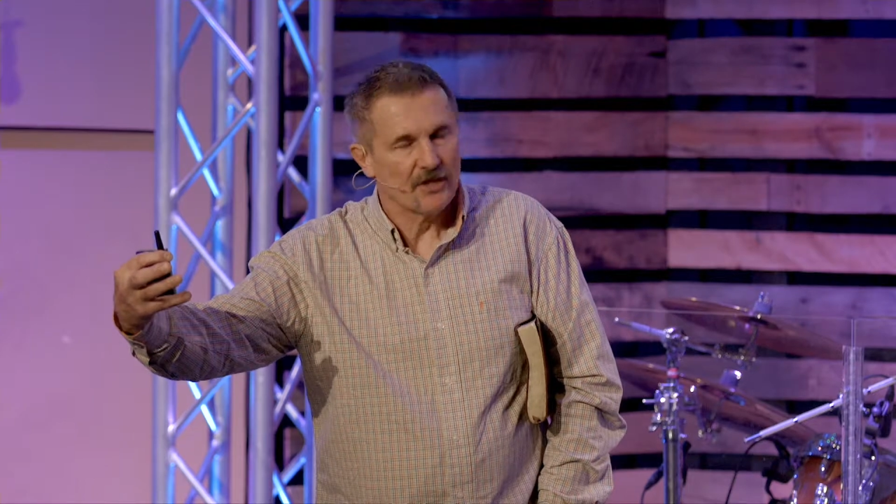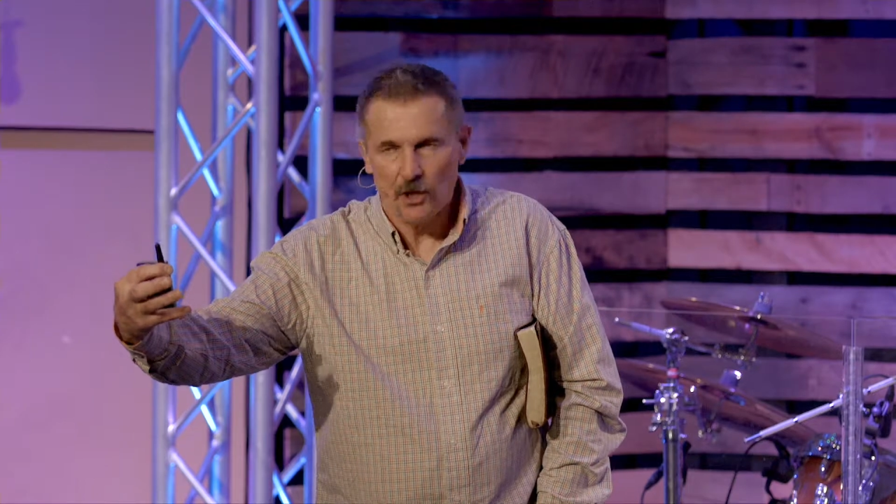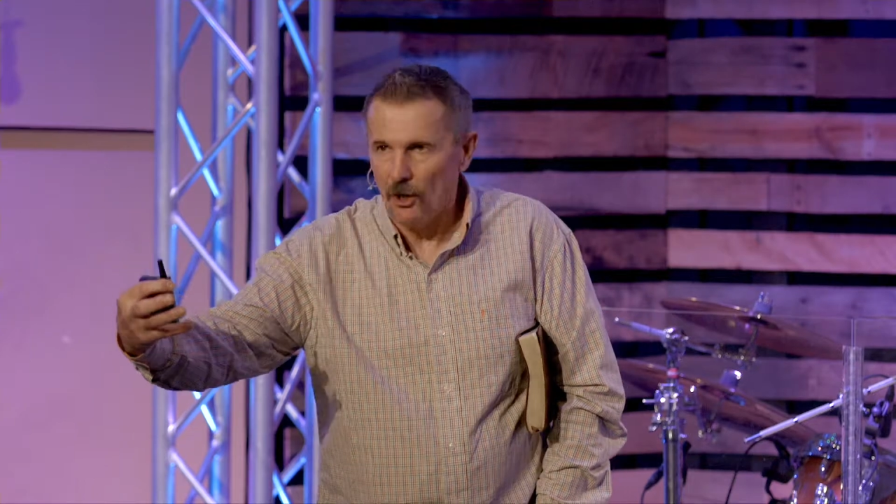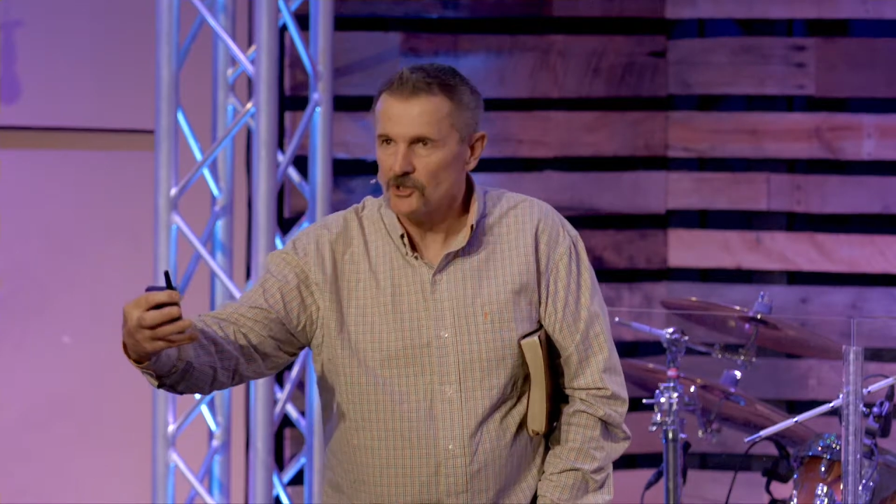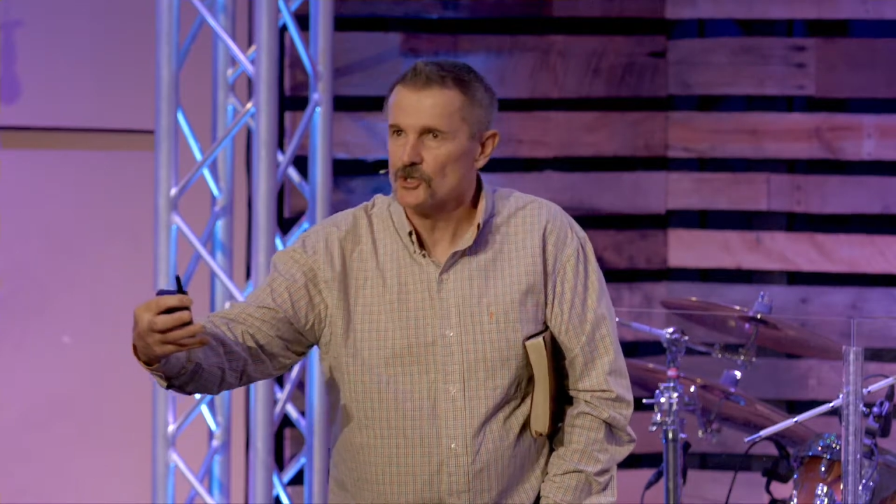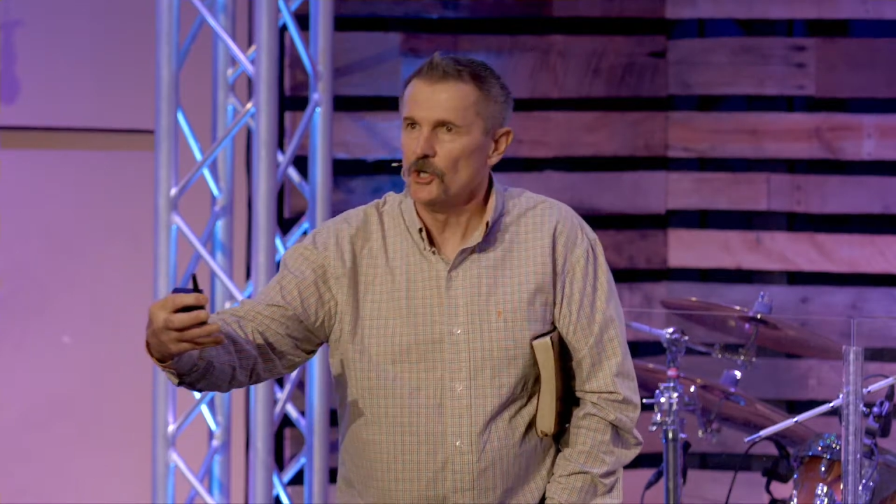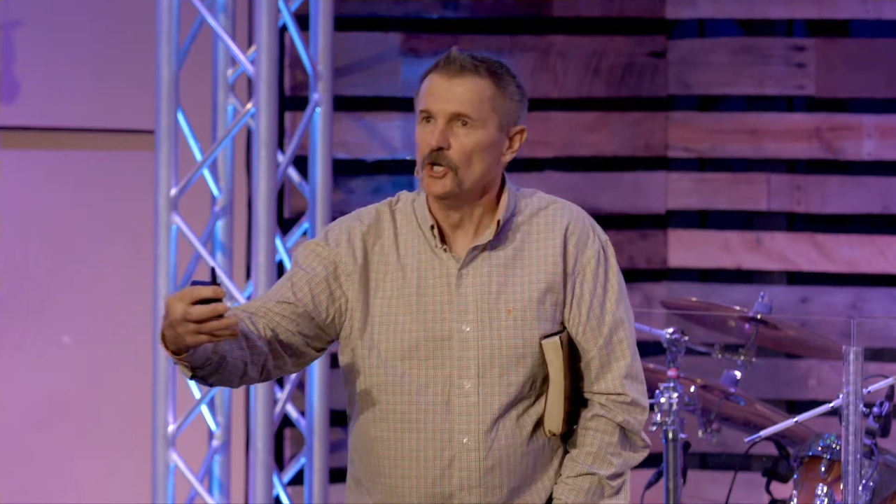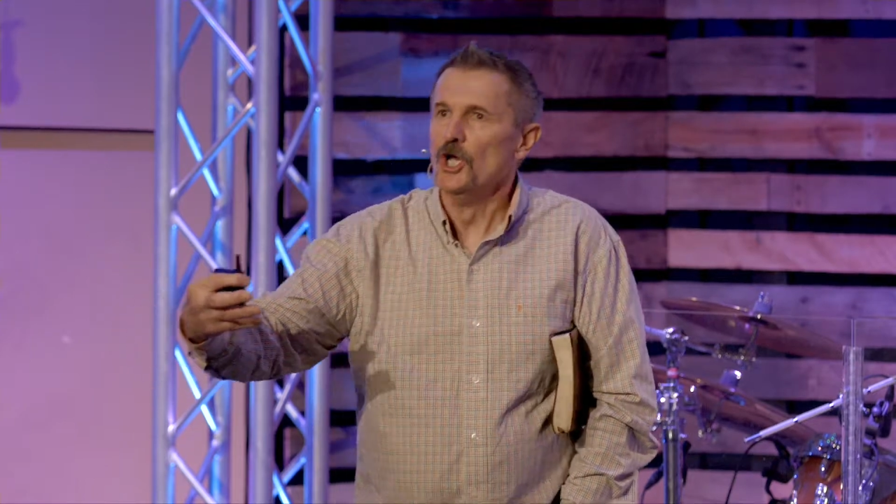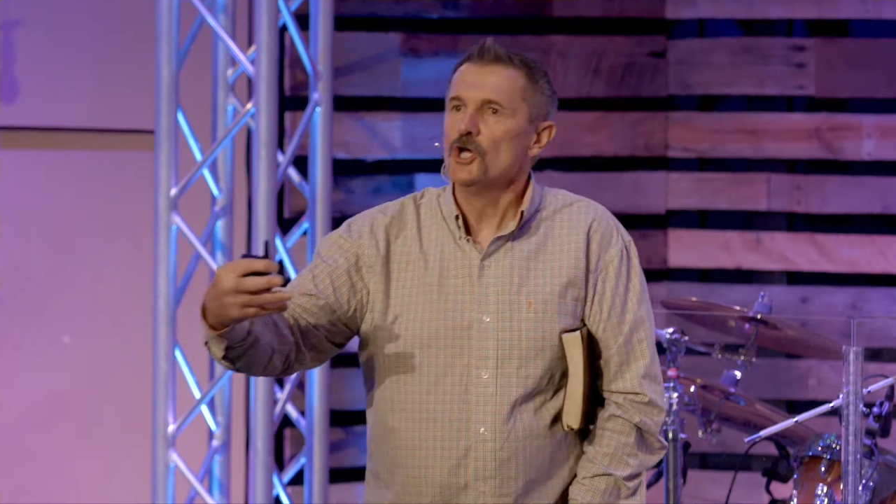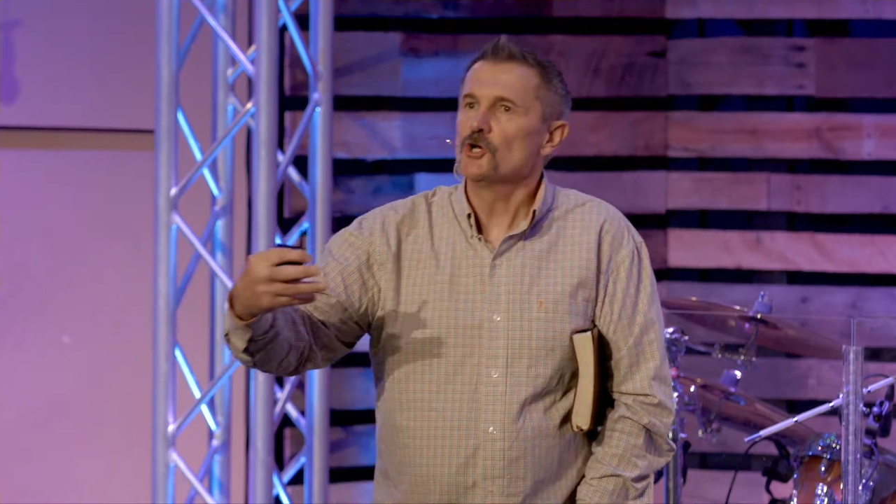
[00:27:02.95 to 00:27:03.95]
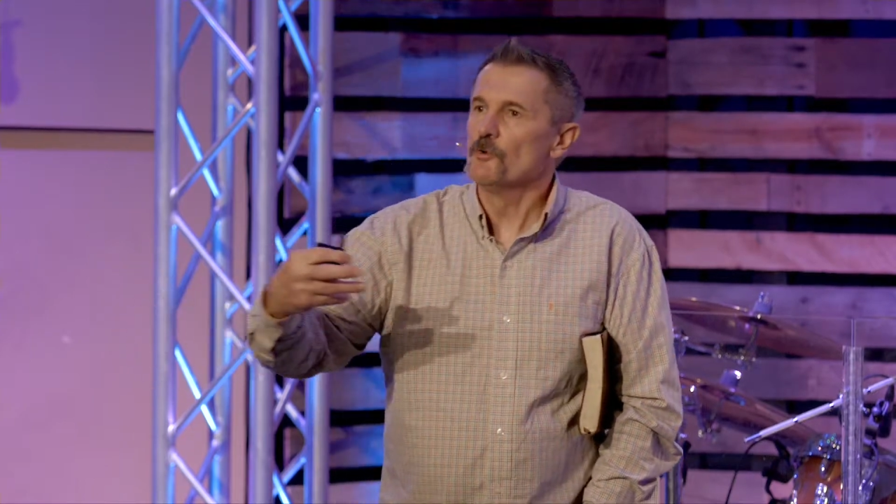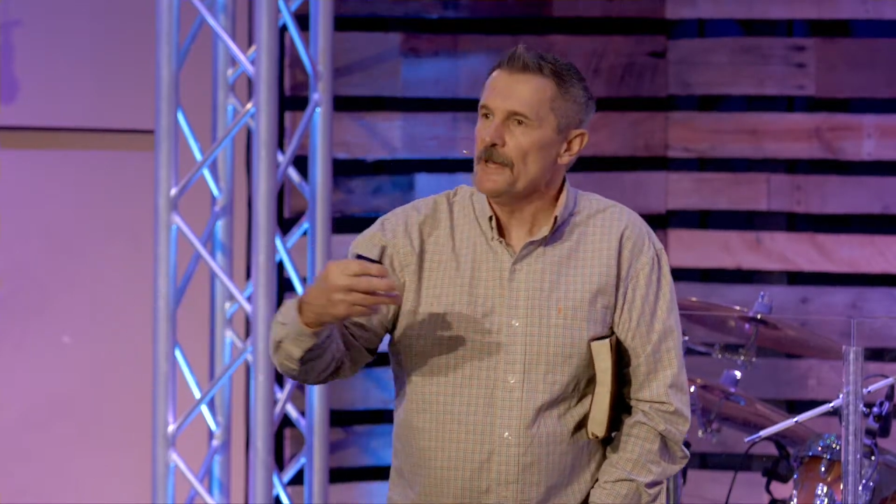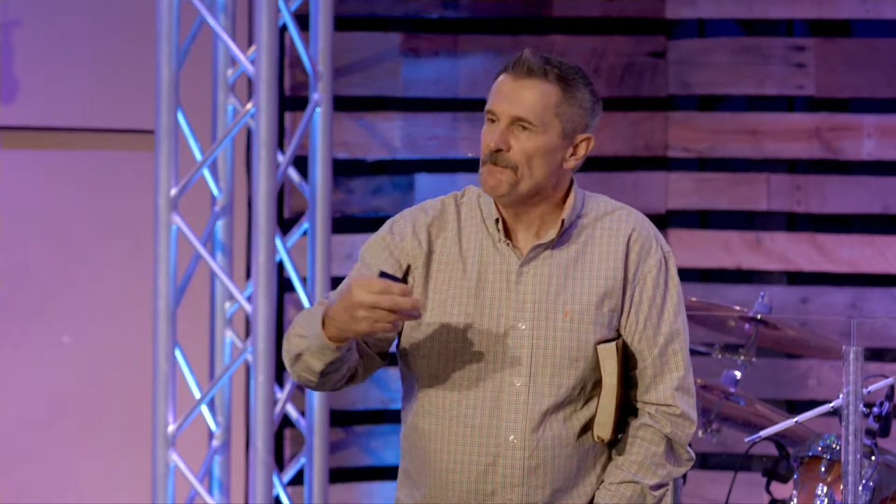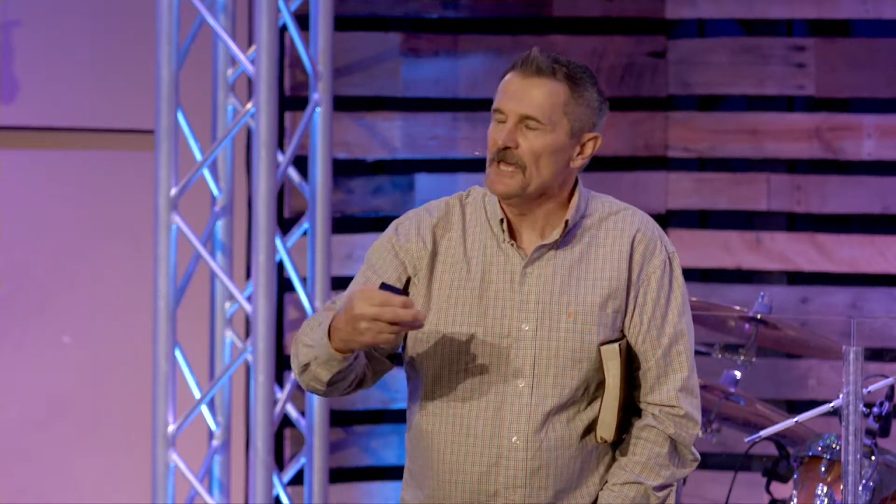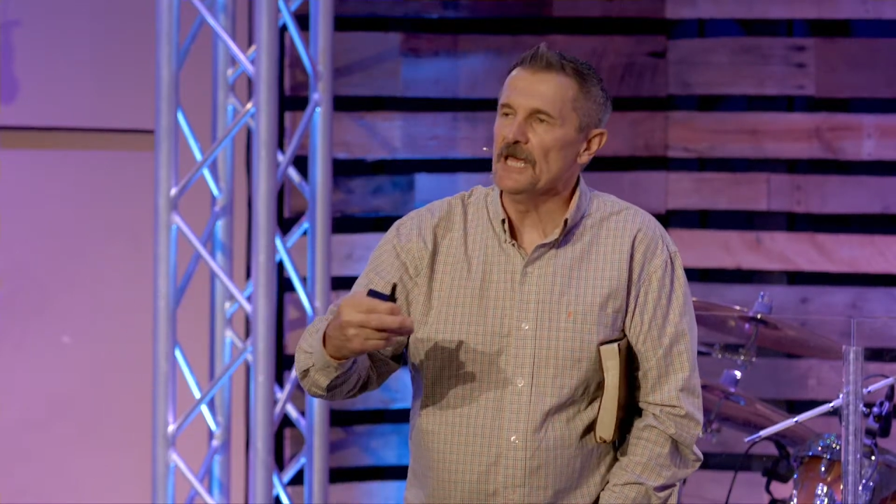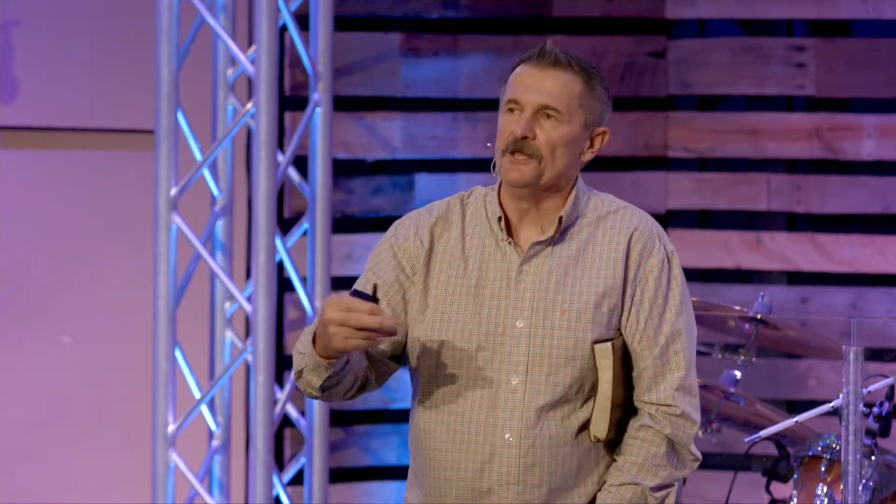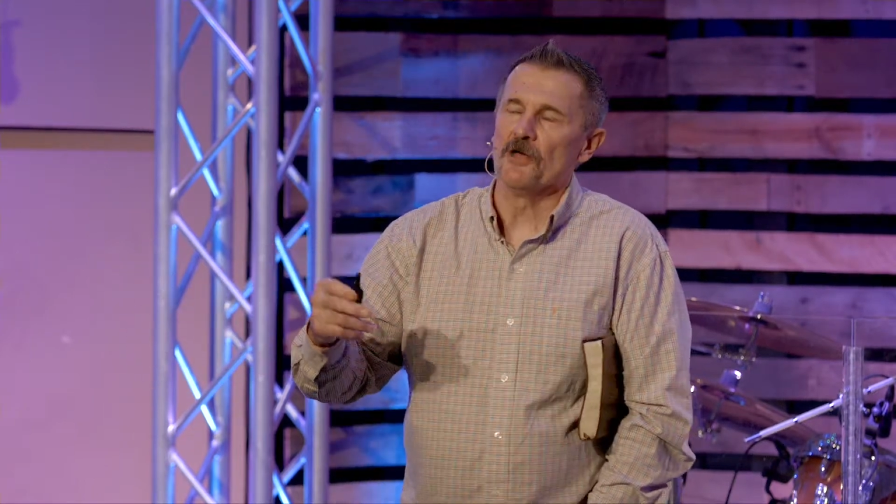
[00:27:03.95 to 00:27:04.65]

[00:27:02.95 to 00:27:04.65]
the culture creeping in.